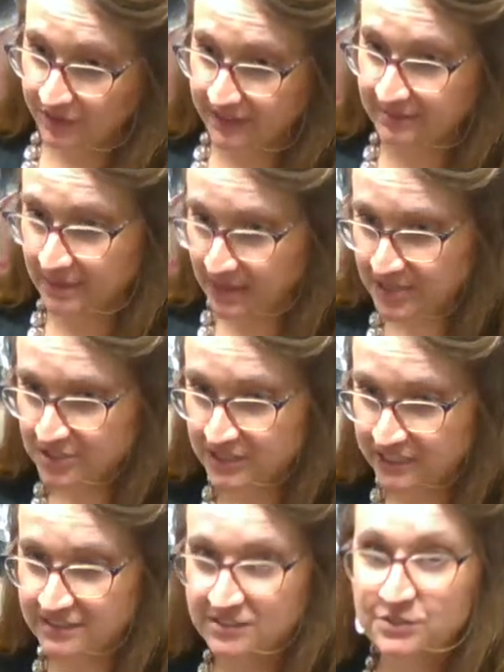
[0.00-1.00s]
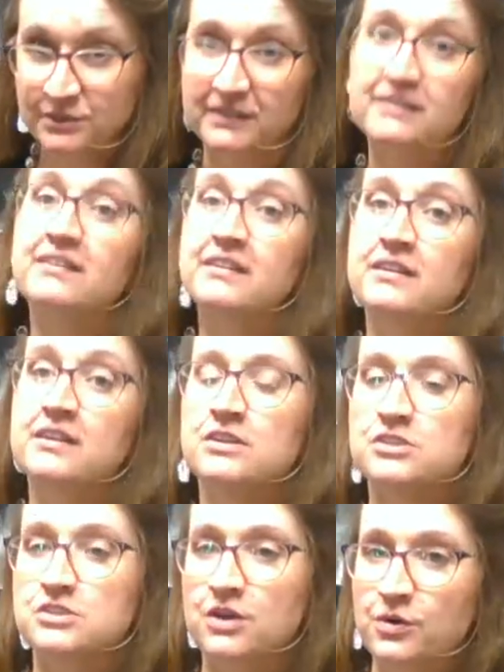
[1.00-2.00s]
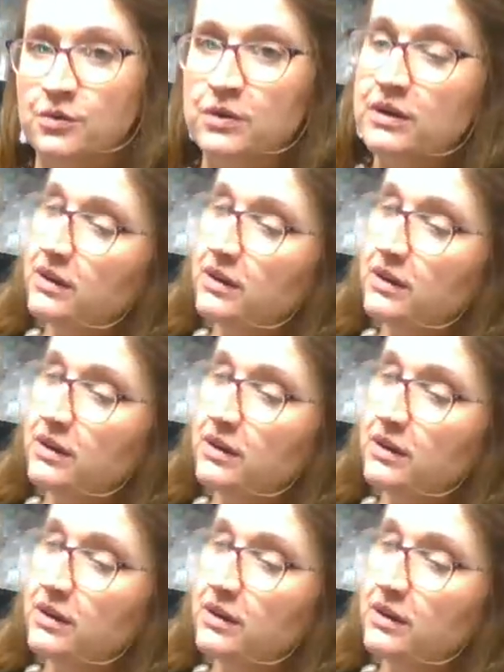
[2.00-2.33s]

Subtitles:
then maybe you need to do it. So